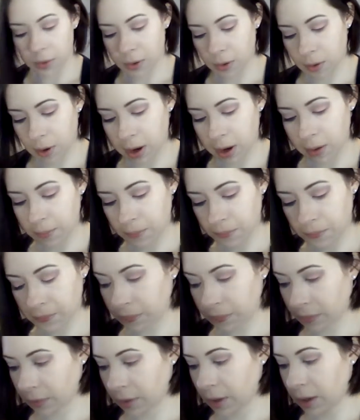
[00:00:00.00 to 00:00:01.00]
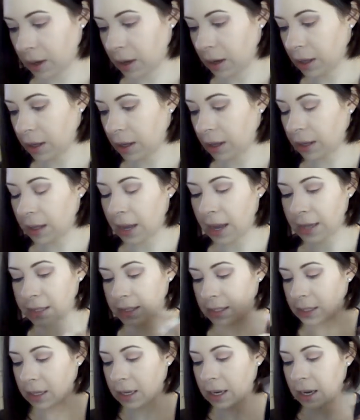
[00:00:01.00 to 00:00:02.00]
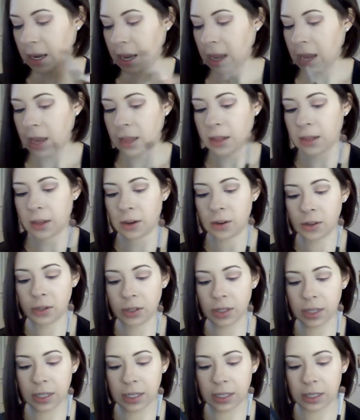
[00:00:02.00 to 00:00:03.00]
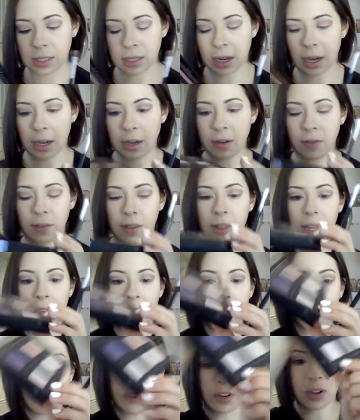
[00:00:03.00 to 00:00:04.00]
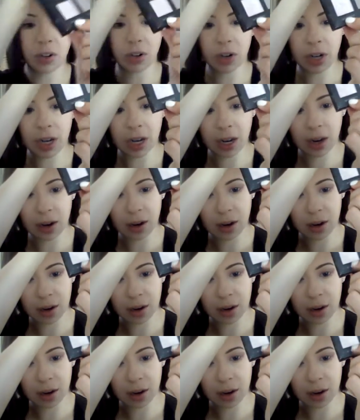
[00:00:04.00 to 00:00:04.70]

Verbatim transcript: Okay. And then lastly, there's this kind of lavendery